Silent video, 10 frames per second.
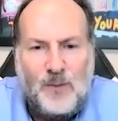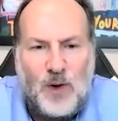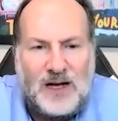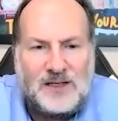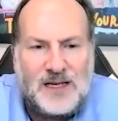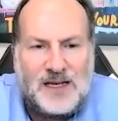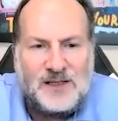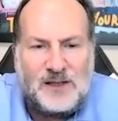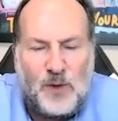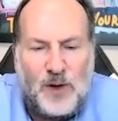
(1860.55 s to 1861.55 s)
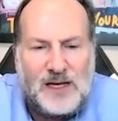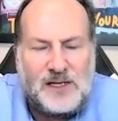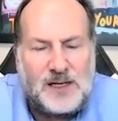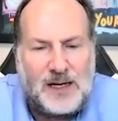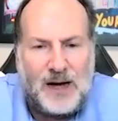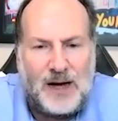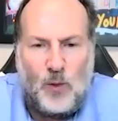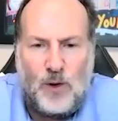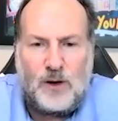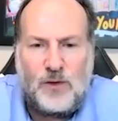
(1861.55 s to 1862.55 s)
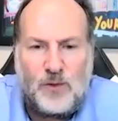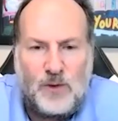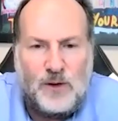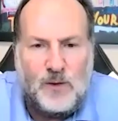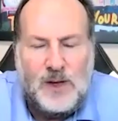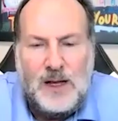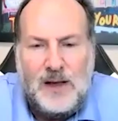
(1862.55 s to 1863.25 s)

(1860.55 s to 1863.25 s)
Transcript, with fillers: process in place to kind of work through